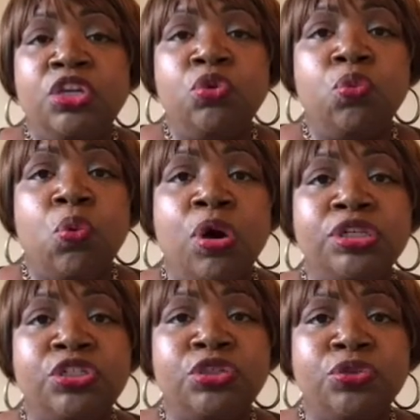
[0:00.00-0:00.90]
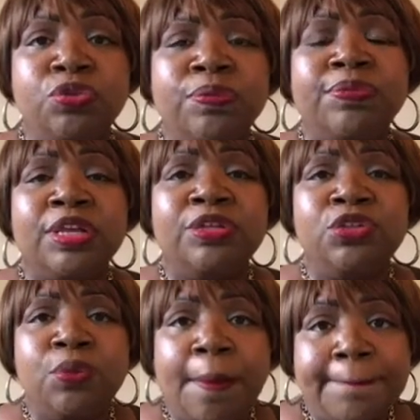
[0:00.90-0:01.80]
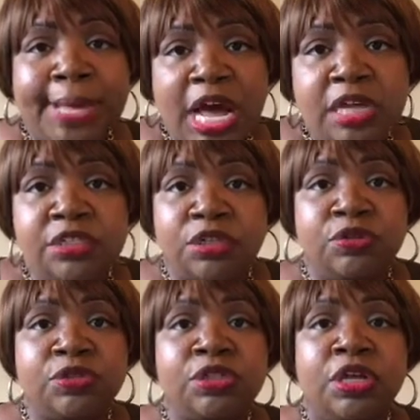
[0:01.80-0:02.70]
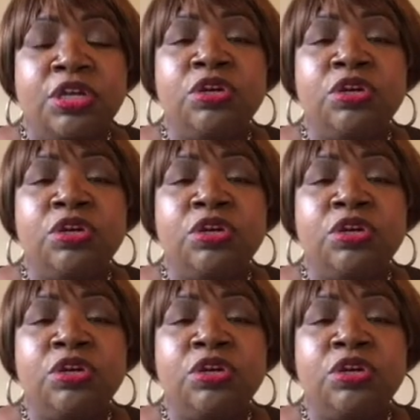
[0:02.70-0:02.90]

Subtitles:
You want to do puzzles,